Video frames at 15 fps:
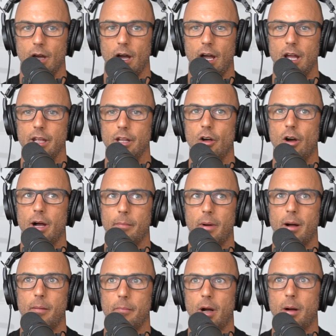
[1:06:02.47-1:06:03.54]
I, you know, I'm,
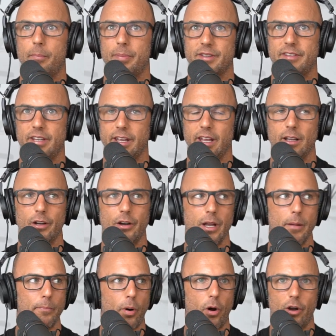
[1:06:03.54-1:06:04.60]
I'm I'm particular
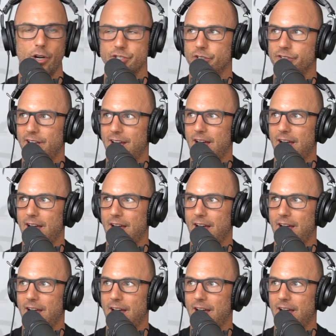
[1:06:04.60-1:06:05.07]
and partial to